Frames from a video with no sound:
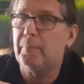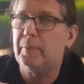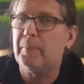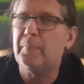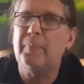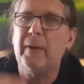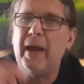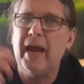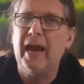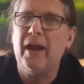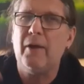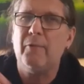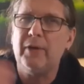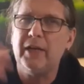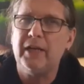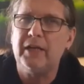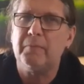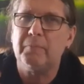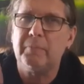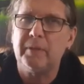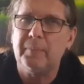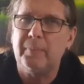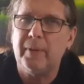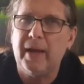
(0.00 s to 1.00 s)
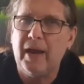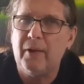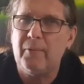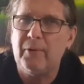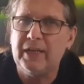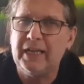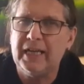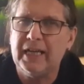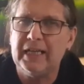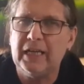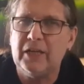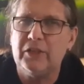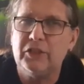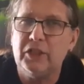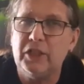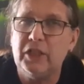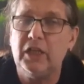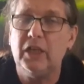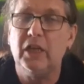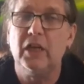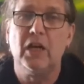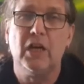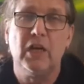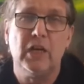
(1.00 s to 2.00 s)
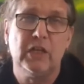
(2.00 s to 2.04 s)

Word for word: preparing preparing energy,